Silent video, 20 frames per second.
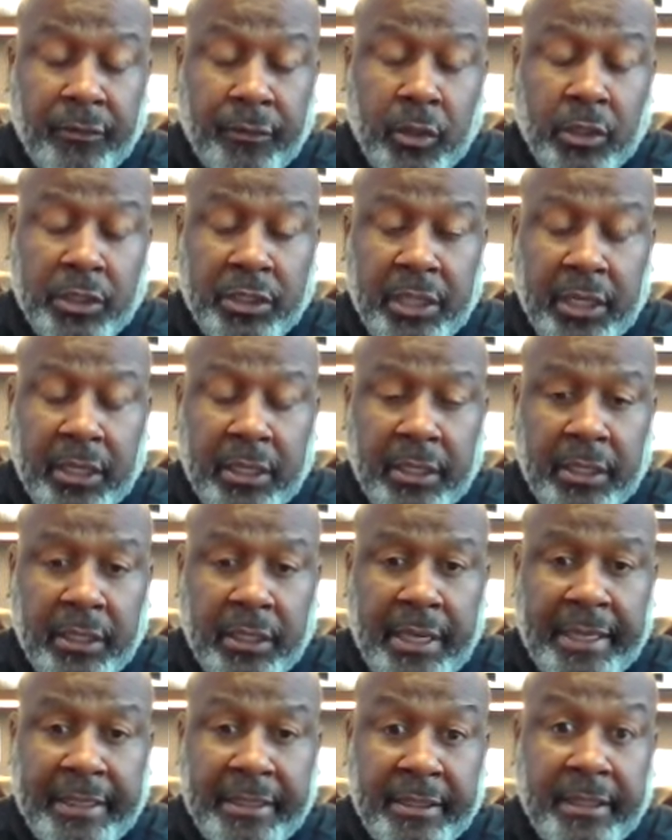unfortunately,
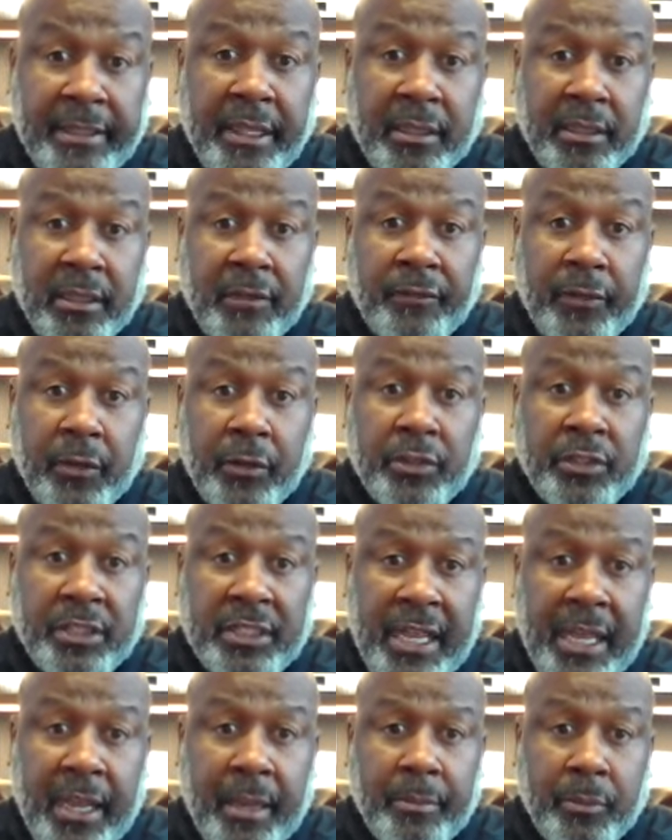had to take the first
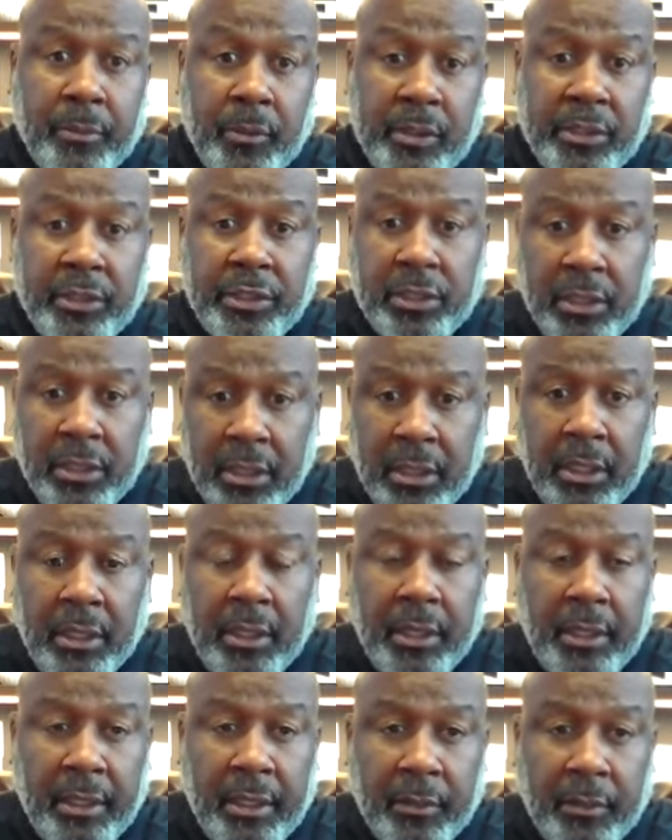snap, which
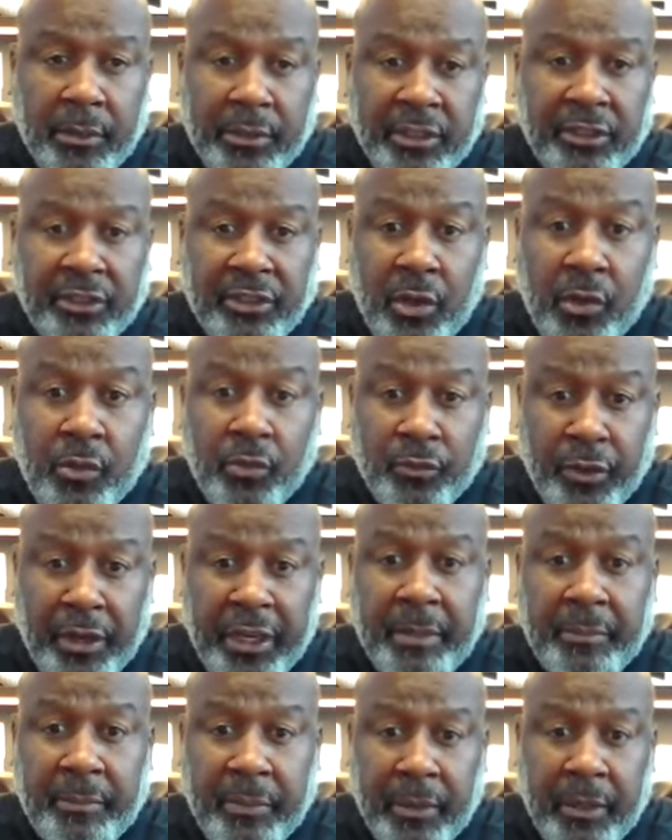was a zone
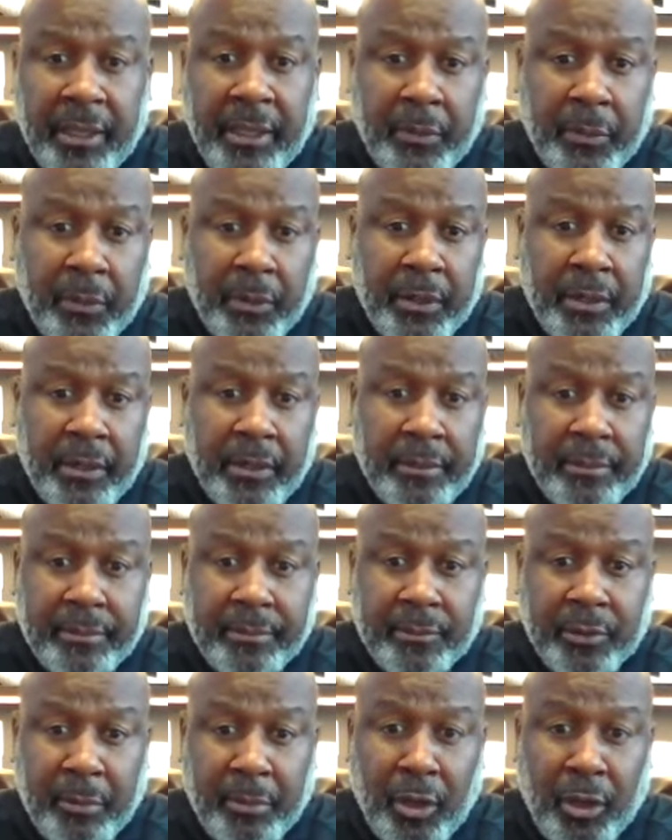read play where
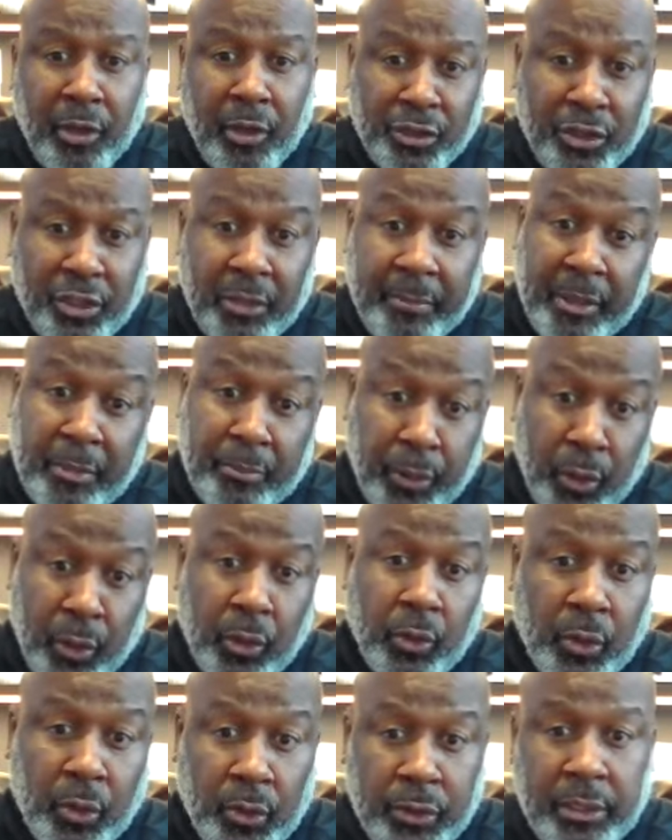the ball should have been
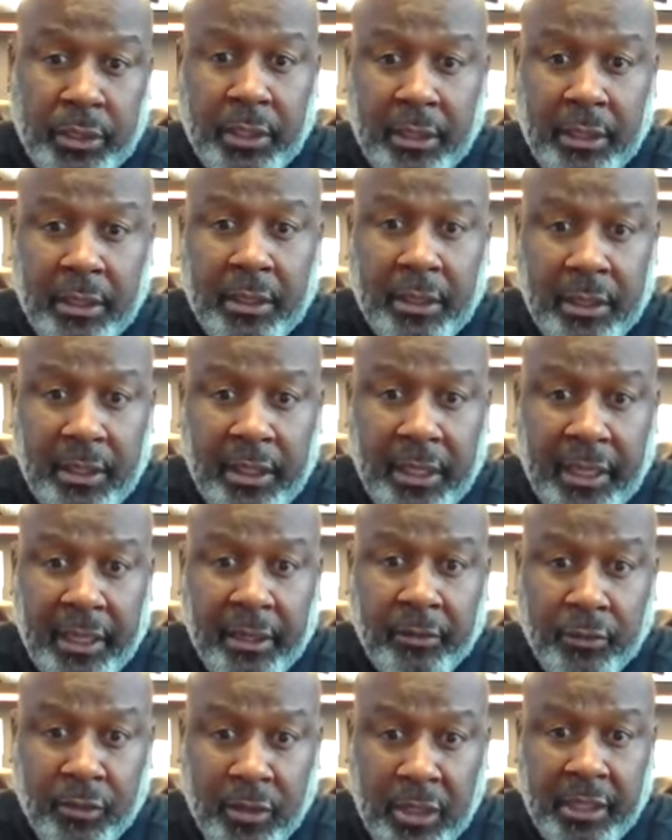pulled in a
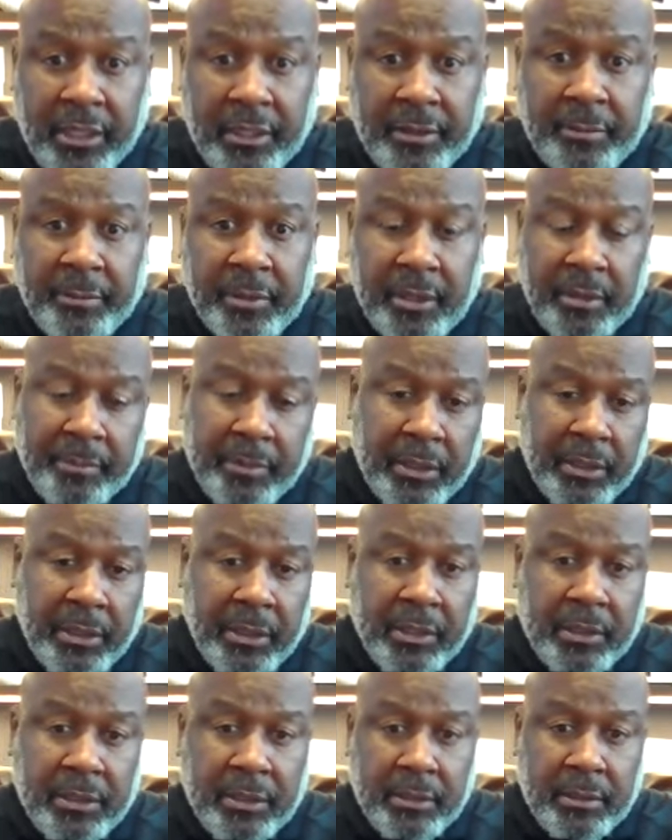run, but
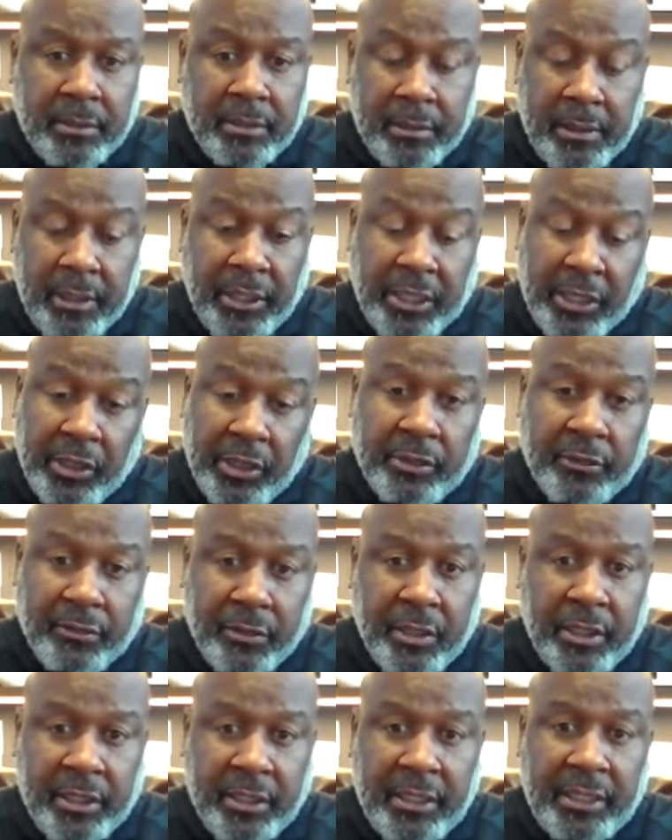because he couldn't
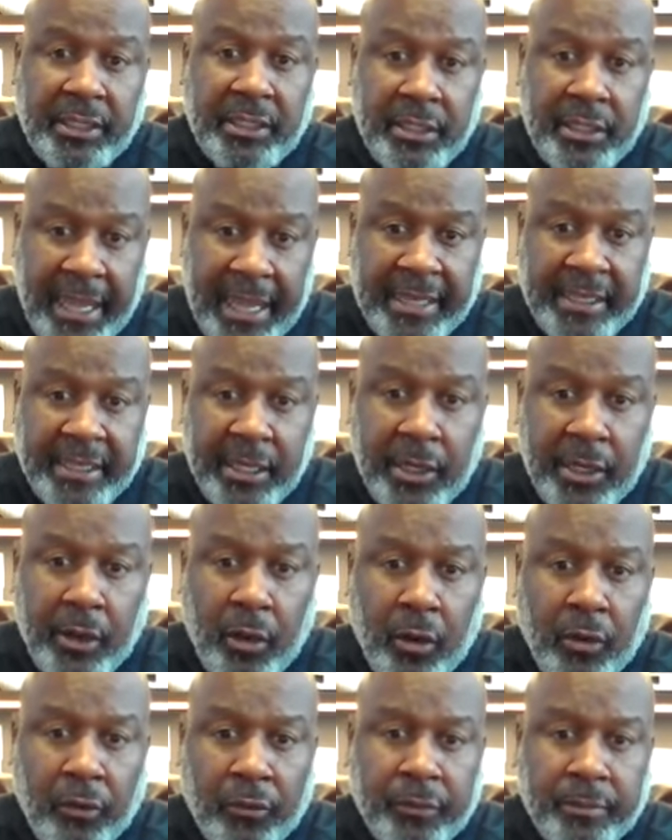run, he handed it
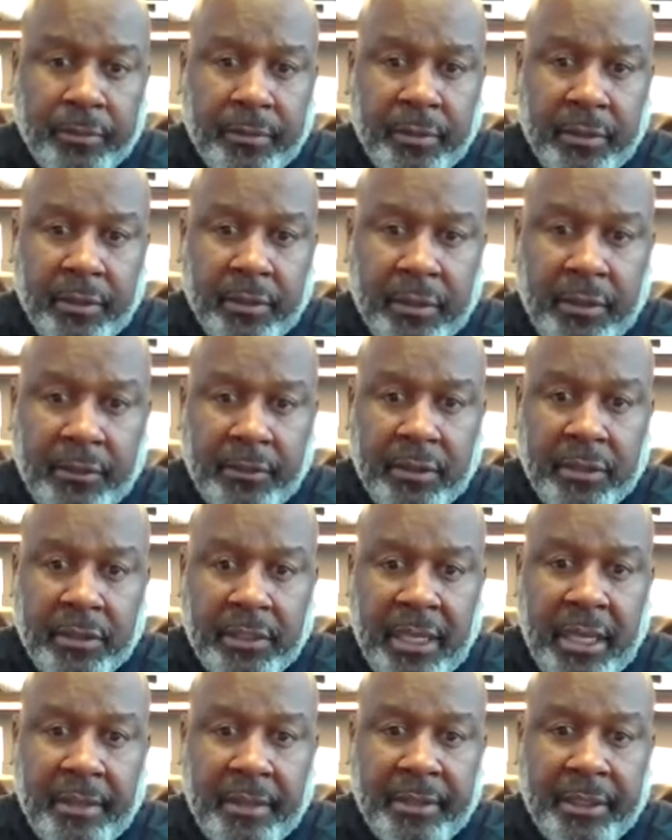off to give us
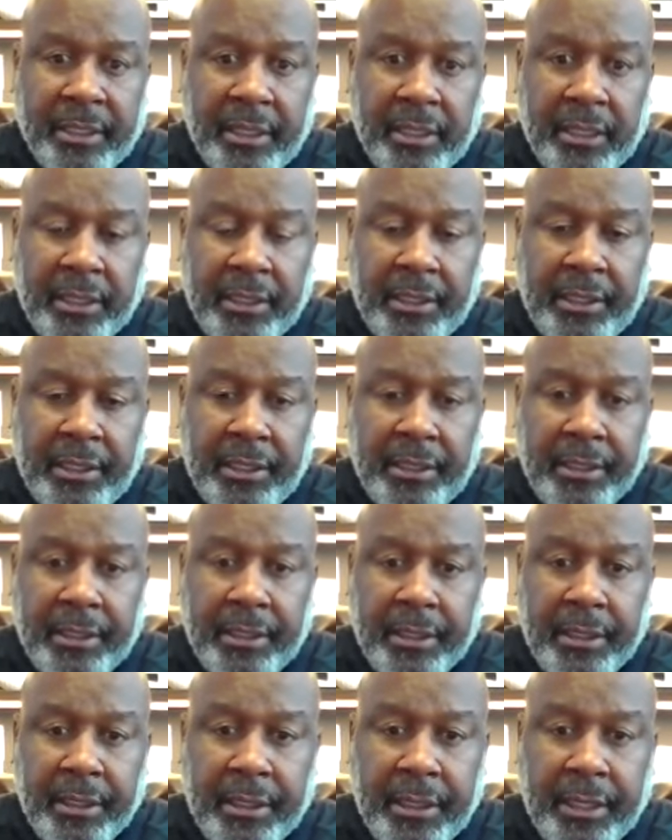time to get Leah
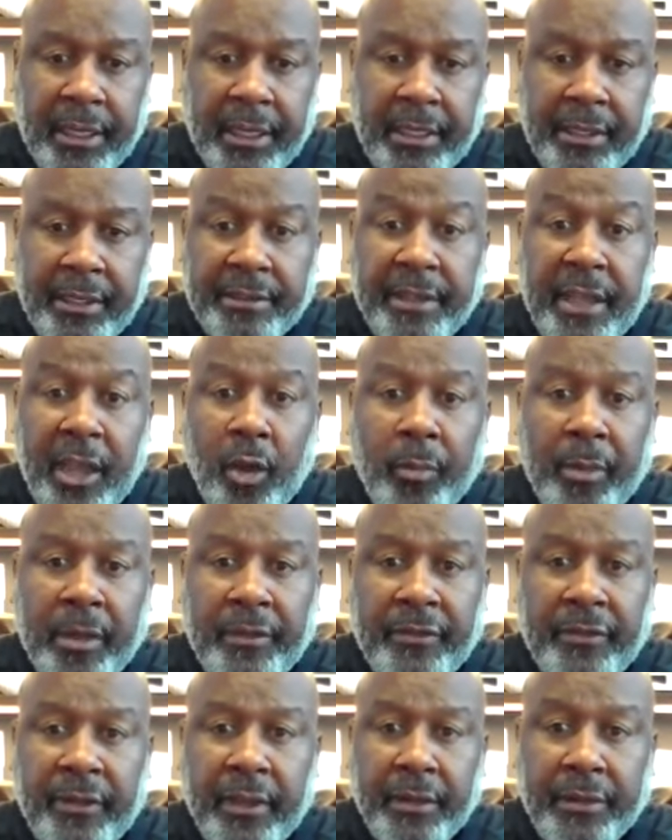and his
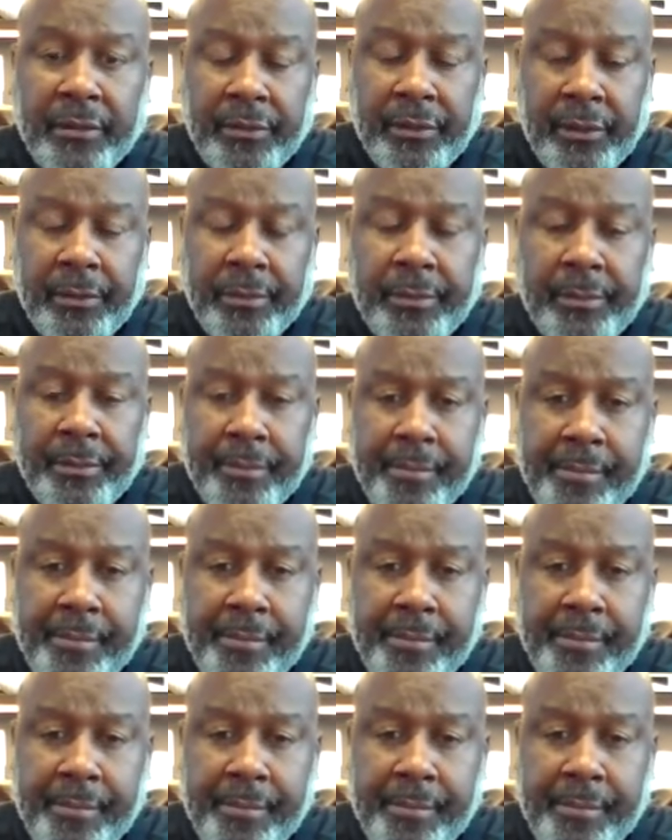helmet fixed.